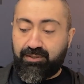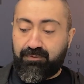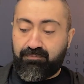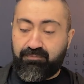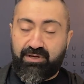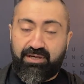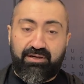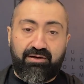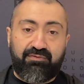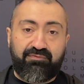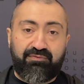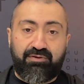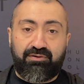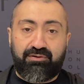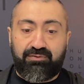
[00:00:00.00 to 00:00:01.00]
made out
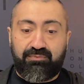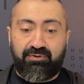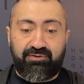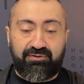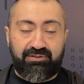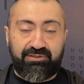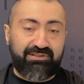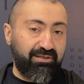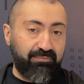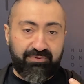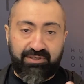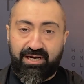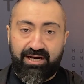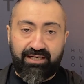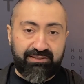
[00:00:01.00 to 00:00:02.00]
of a slip
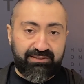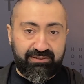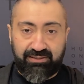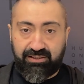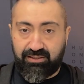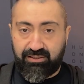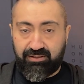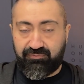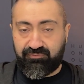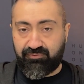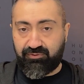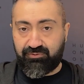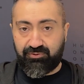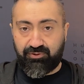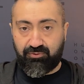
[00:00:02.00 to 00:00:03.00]
cast
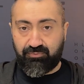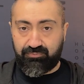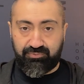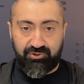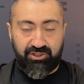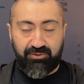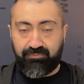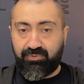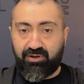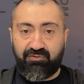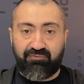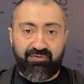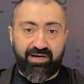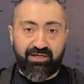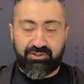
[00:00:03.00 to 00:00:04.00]
for cheap
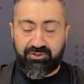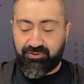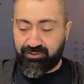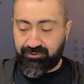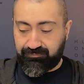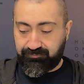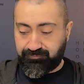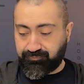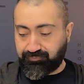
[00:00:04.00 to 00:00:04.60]
manufacturing,